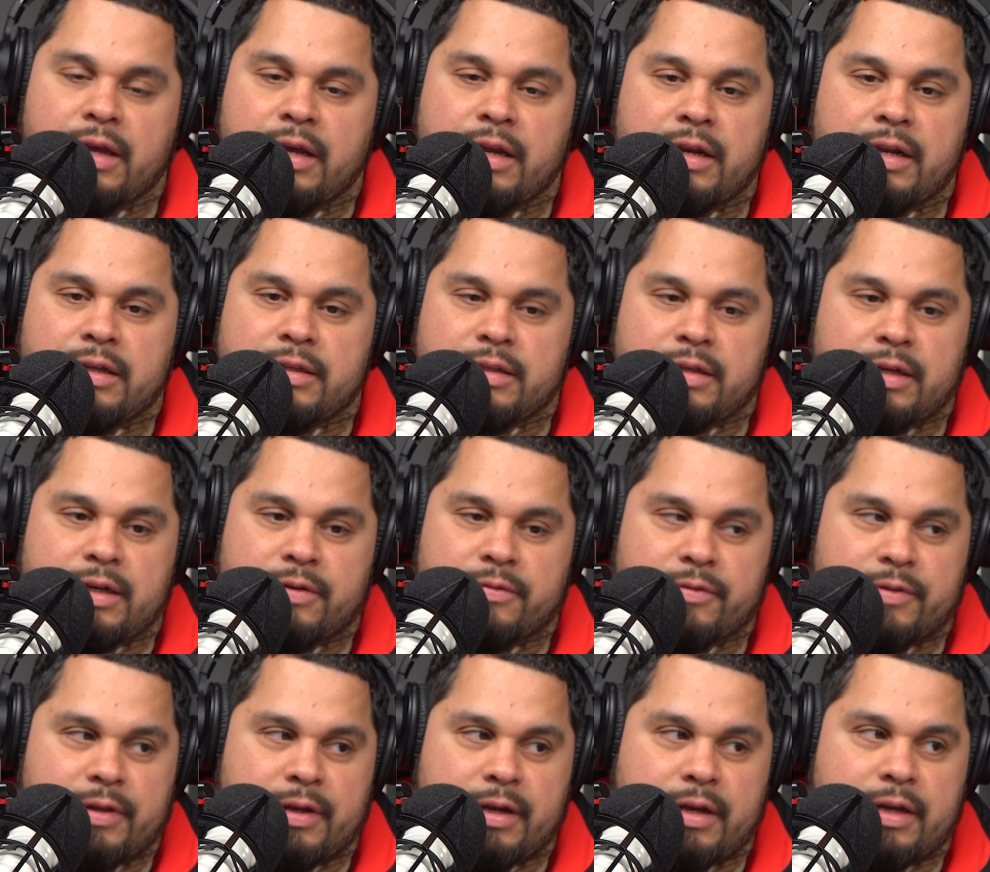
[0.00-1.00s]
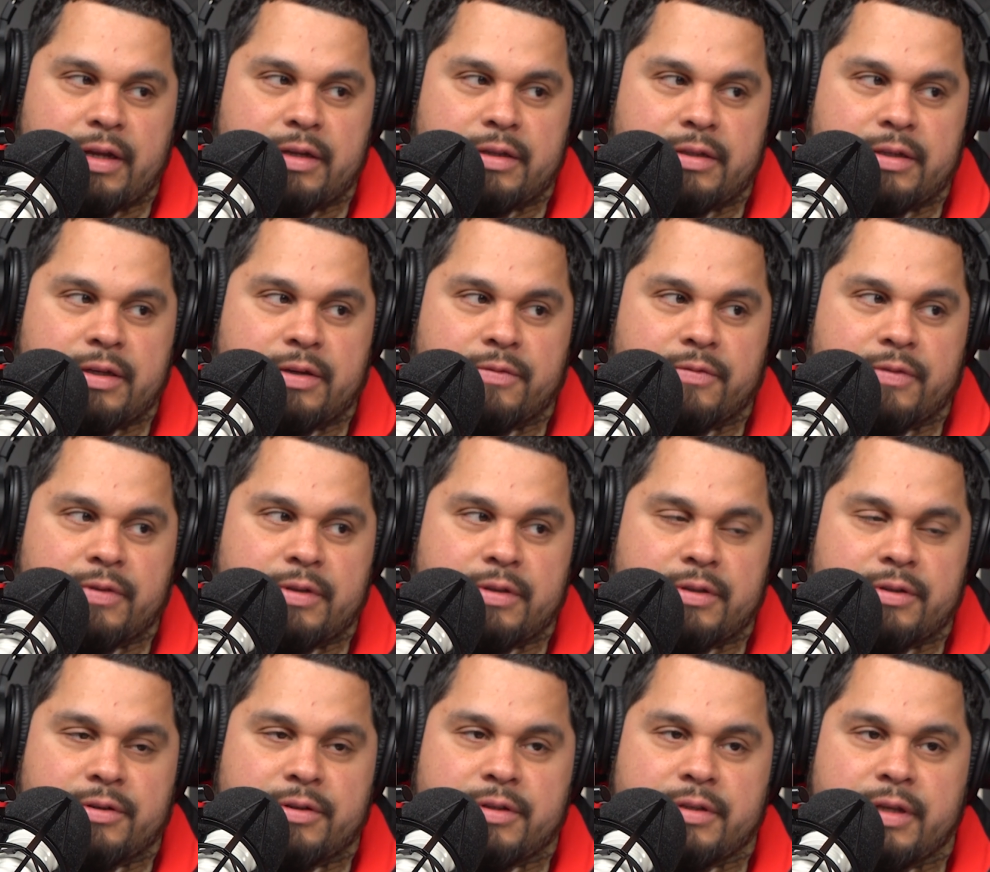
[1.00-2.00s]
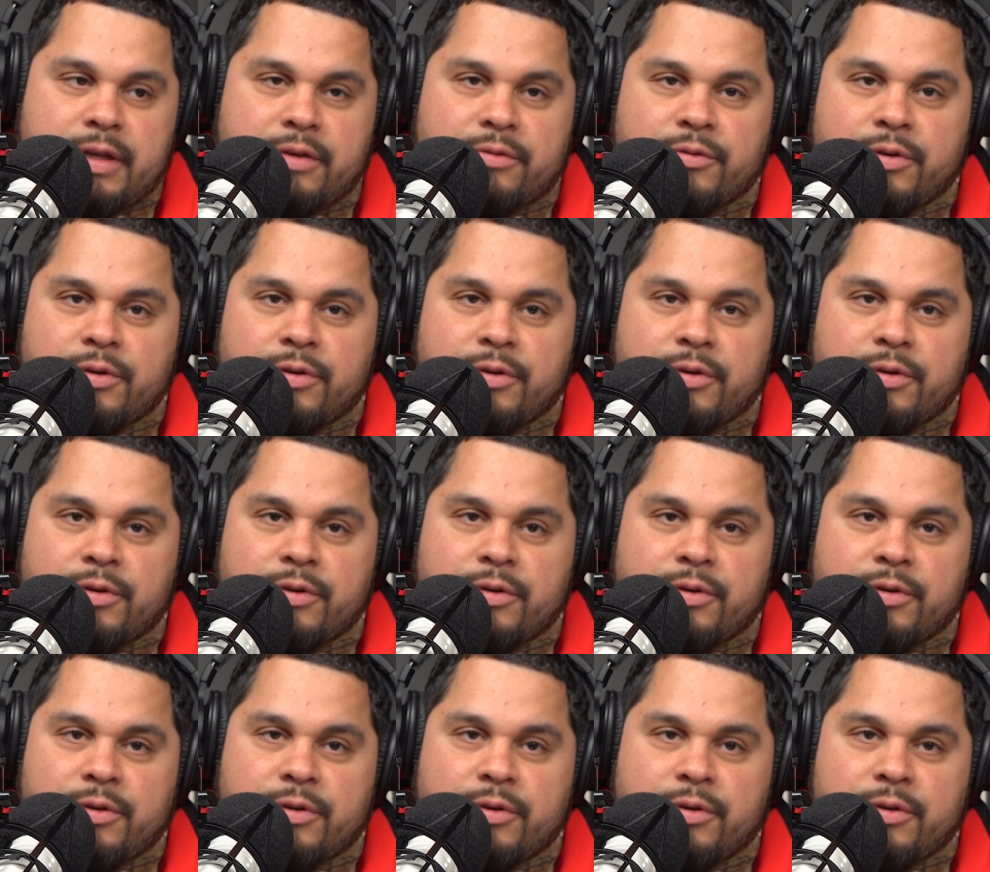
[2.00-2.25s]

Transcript: It doesn't cover that kind of stuff. These are just like